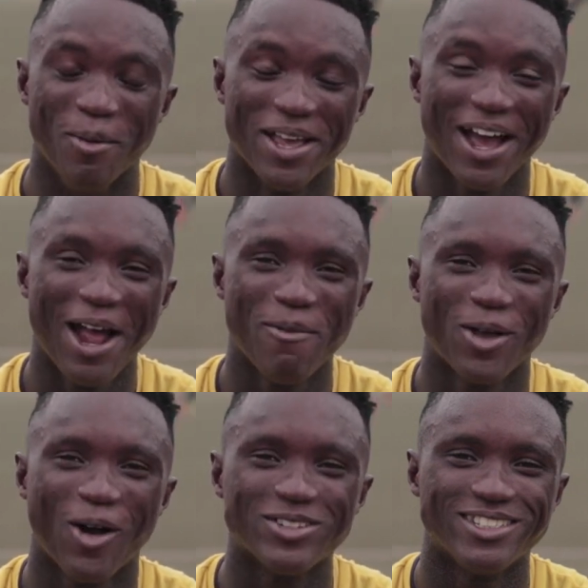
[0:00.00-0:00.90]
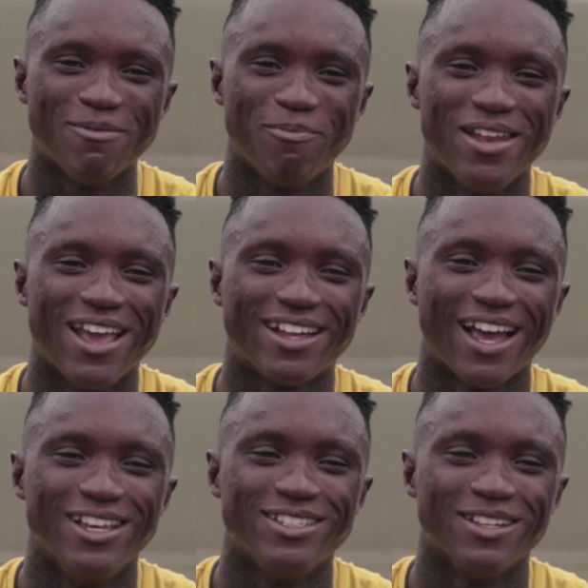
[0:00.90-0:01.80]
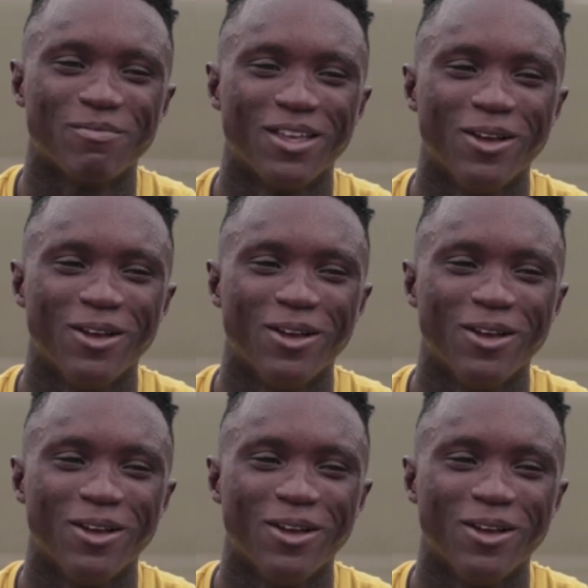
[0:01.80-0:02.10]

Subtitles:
Yeah, because he's a player that is